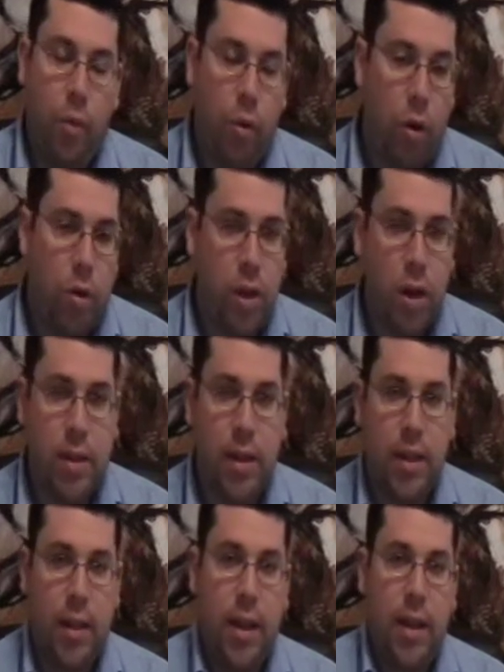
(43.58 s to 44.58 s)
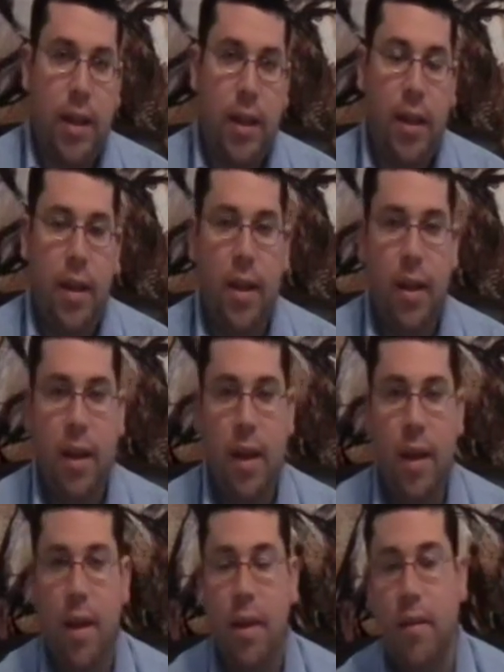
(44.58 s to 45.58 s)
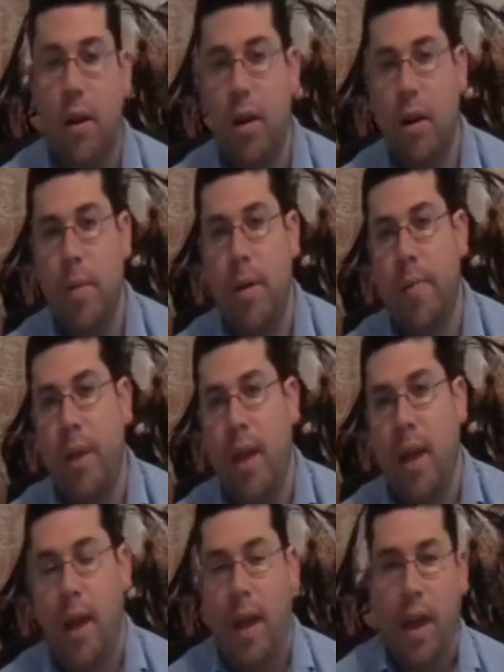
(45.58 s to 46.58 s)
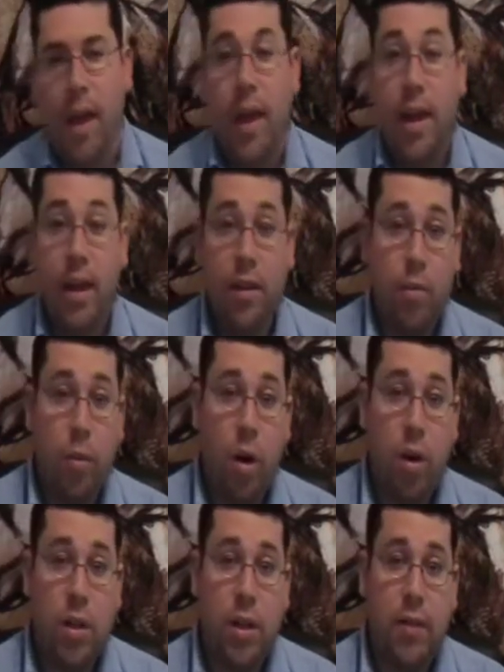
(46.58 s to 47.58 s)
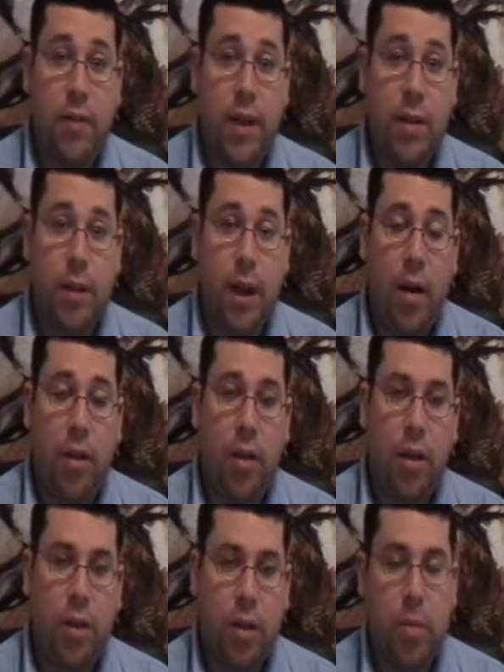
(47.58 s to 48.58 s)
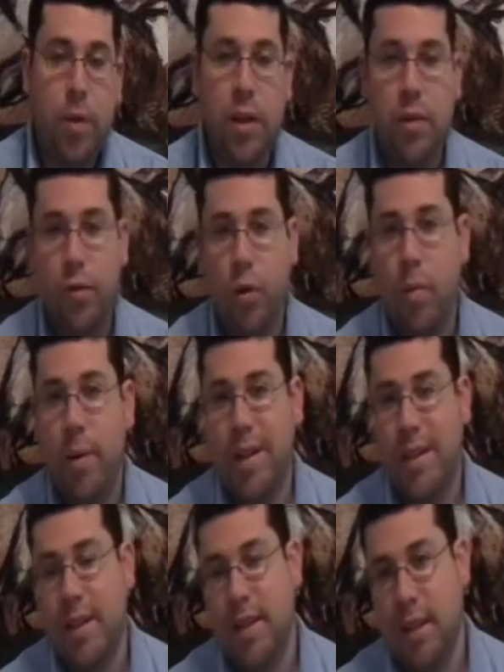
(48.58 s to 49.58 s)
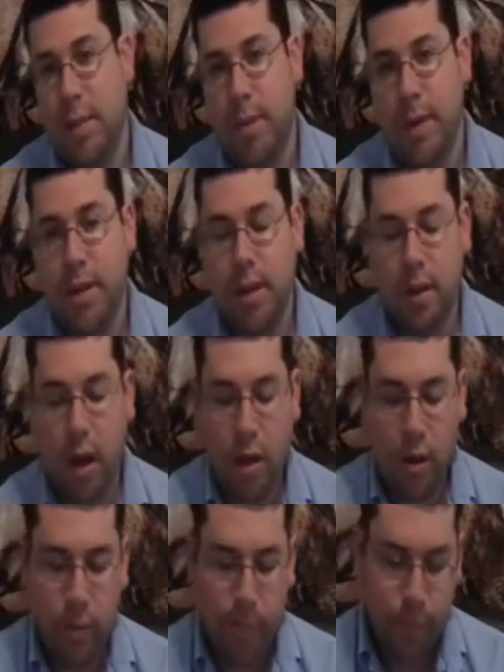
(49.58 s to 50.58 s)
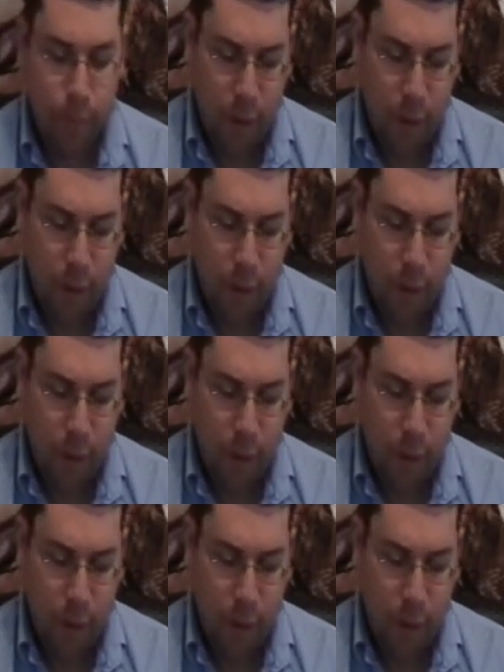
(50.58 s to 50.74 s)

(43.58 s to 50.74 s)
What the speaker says: Gross articulated his argument in his March investment outlook: 2 bits, 4 bits, 6 bits, $1.